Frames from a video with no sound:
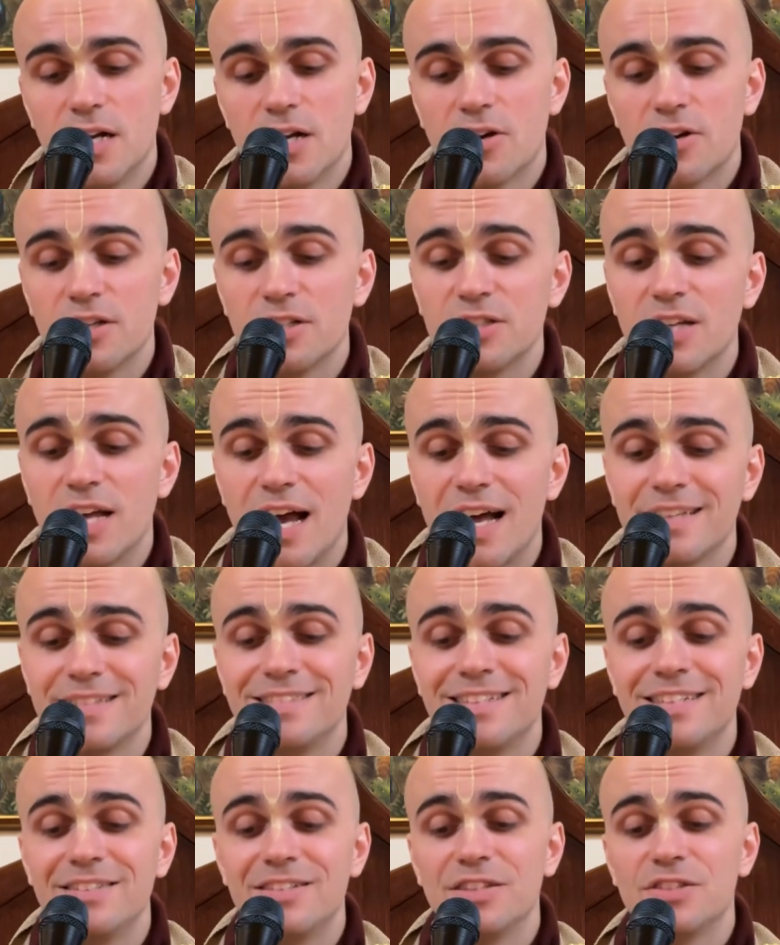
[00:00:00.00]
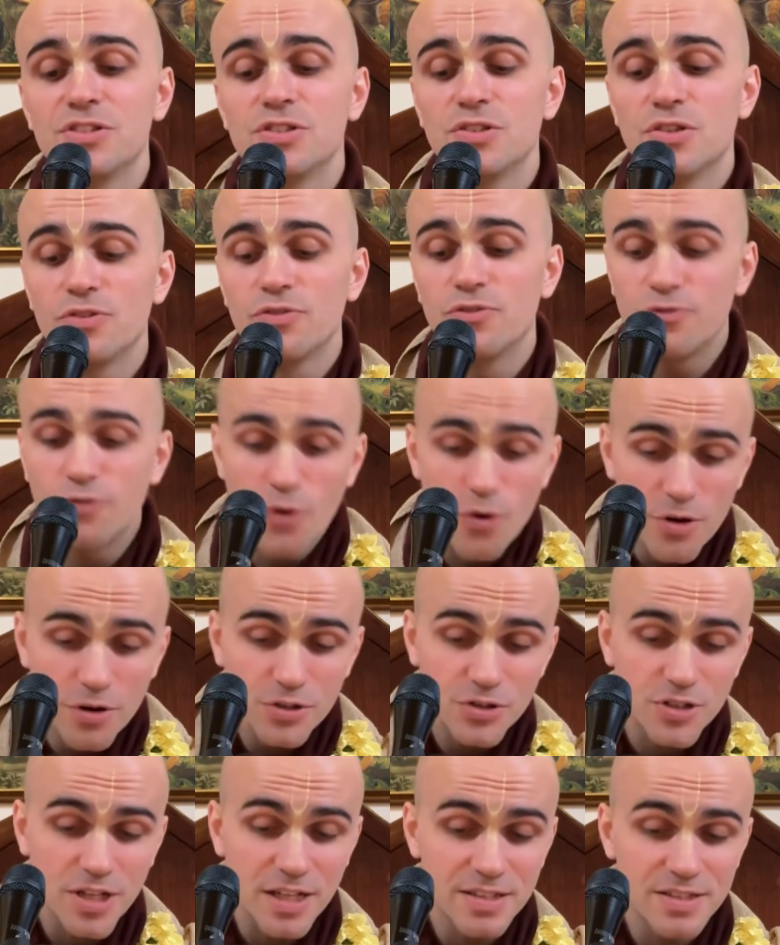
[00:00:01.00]
Krishna has an additional 4
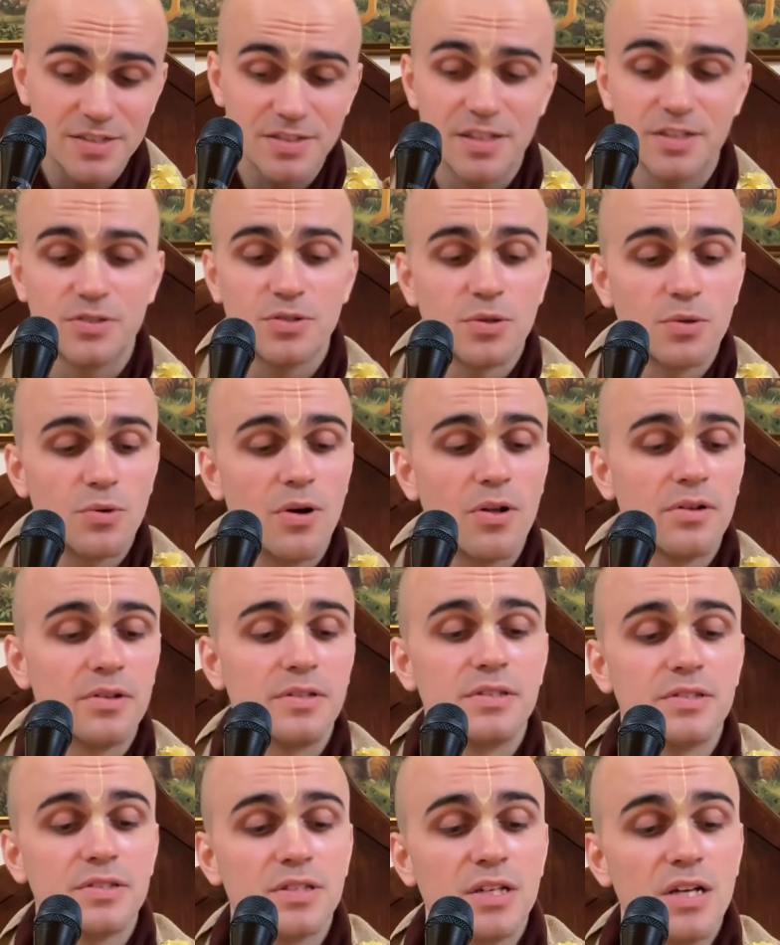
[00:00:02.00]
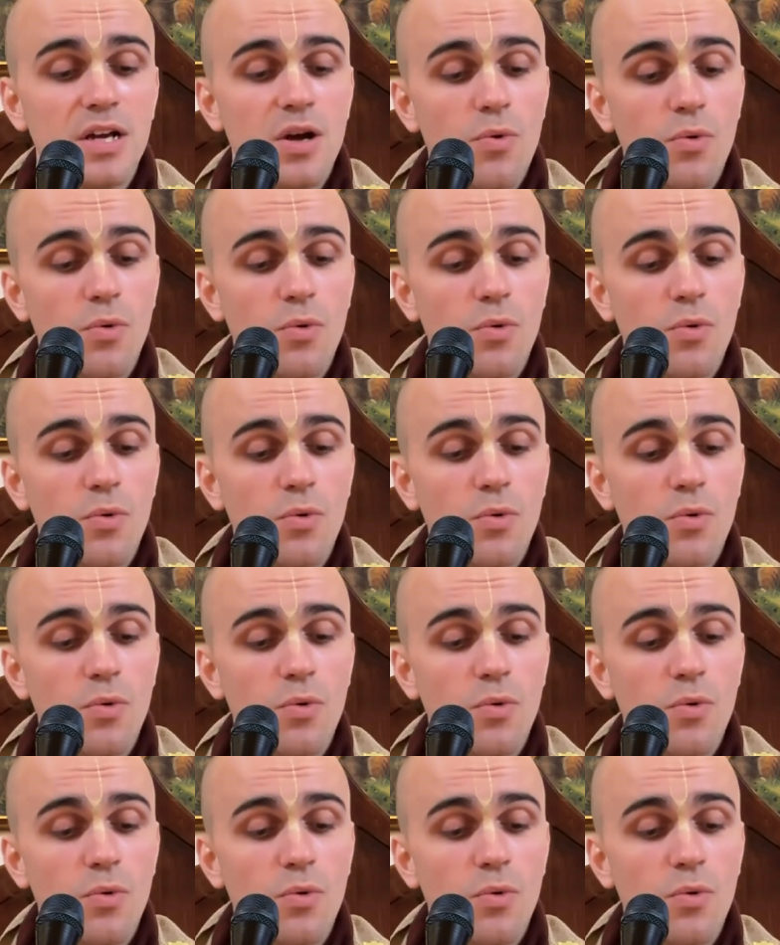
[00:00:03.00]
transcendental qualities,